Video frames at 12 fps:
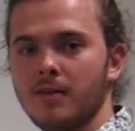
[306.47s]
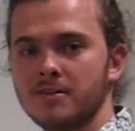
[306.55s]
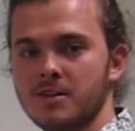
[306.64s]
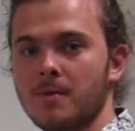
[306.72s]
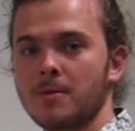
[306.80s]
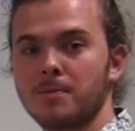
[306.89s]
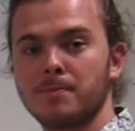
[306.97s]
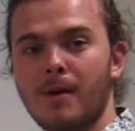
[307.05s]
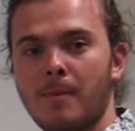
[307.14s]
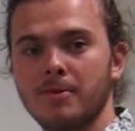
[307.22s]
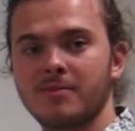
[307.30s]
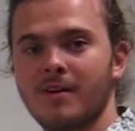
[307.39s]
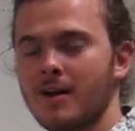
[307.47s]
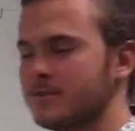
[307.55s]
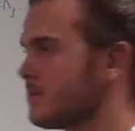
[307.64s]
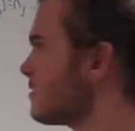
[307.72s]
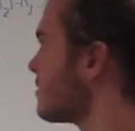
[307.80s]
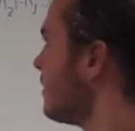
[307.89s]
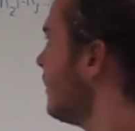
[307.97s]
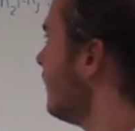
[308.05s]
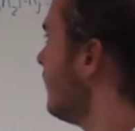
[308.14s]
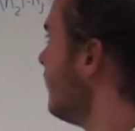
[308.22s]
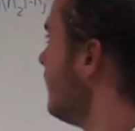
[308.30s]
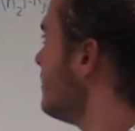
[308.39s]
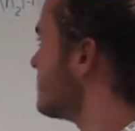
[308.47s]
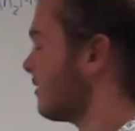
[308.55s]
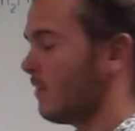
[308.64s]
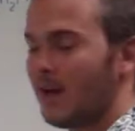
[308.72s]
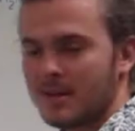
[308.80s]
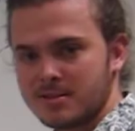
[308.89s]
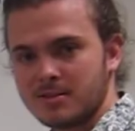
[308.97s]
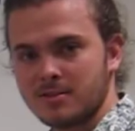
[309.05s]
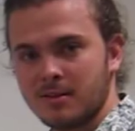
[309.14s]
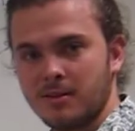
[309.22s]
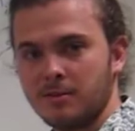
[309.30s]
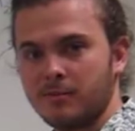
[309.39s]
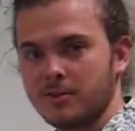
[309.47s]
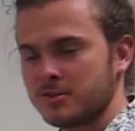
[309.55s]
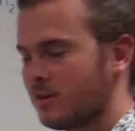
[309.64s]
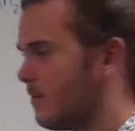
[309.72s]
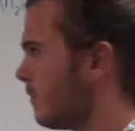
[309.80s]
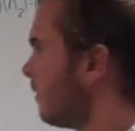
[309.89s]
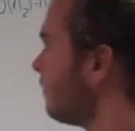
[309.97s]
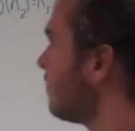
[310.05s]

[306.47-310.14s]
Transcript: the sum of the proper divisors is less than the original number.